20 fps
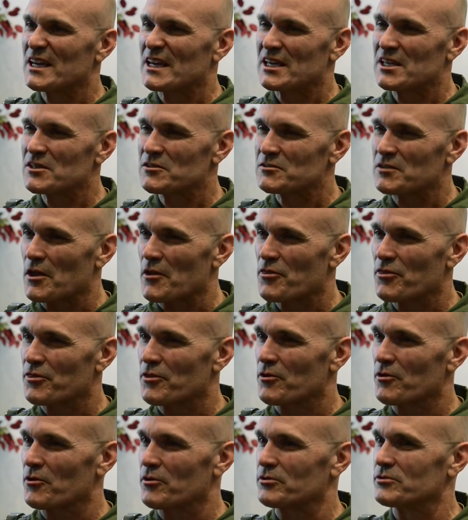It gets that
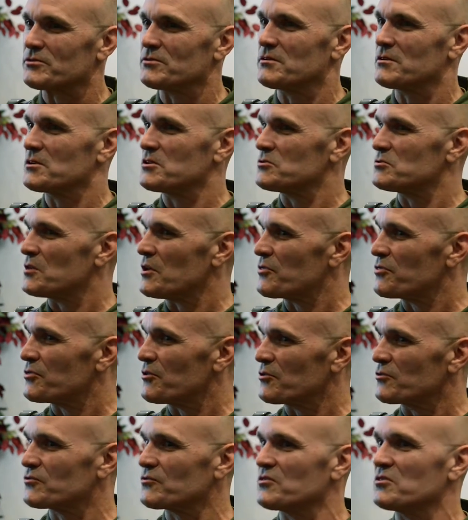thirst. It gets you that
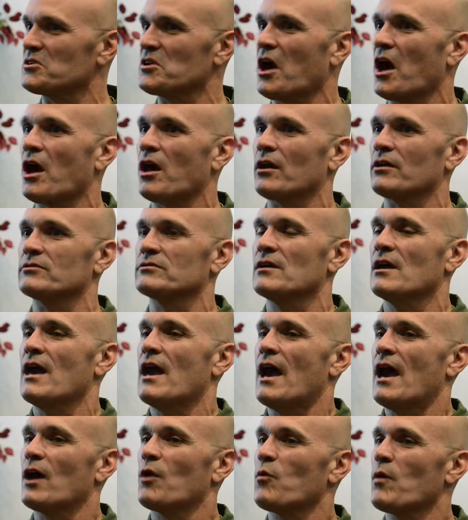thirst for knowledge.
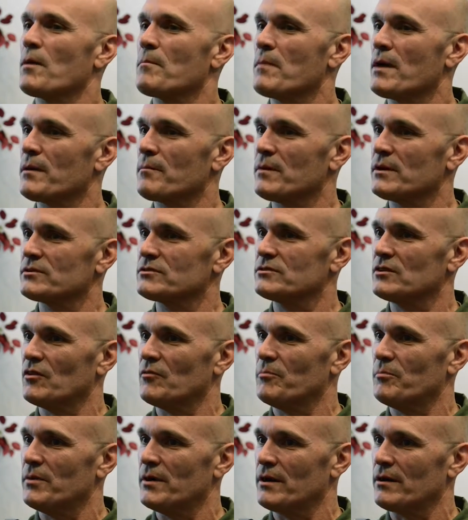How do I make
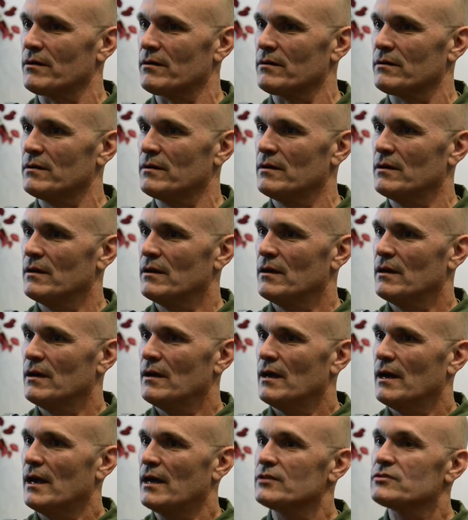myself better?
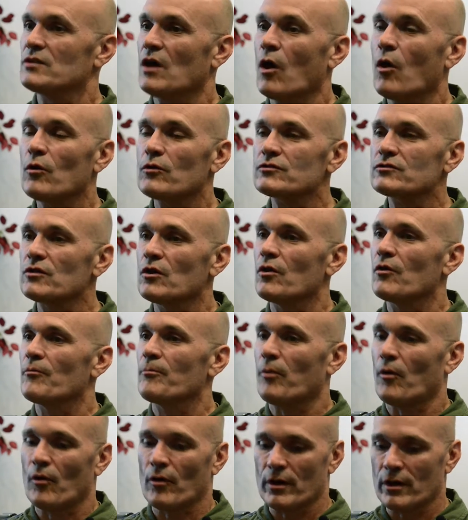It's also
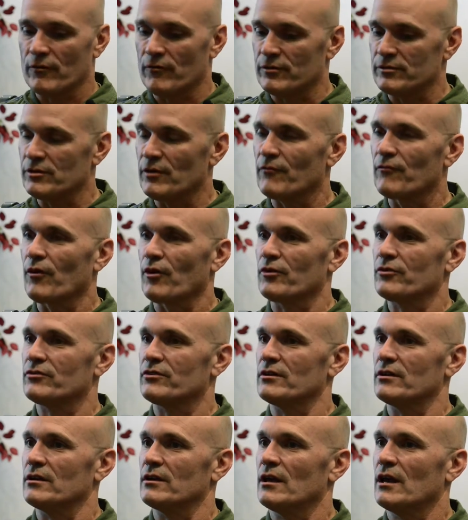part of
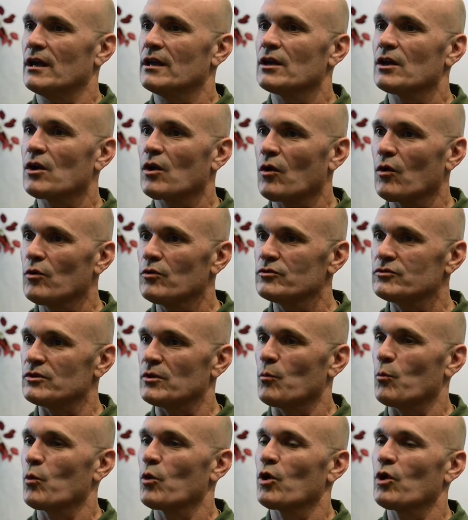diversity and
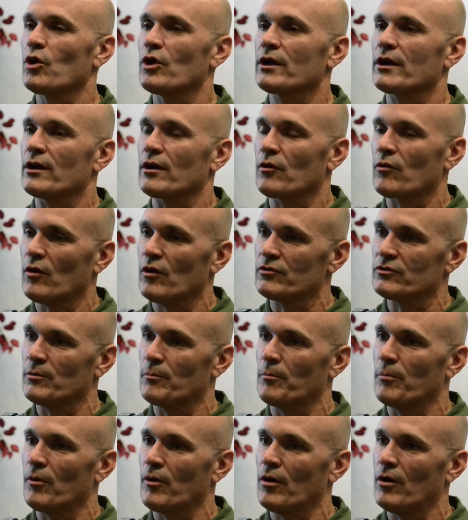inclusion. We're looking across the
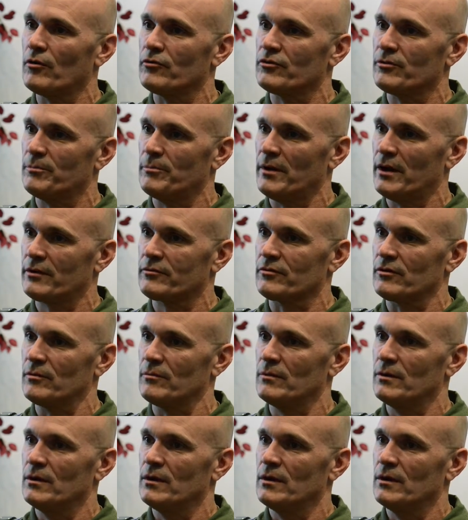broad spectrum.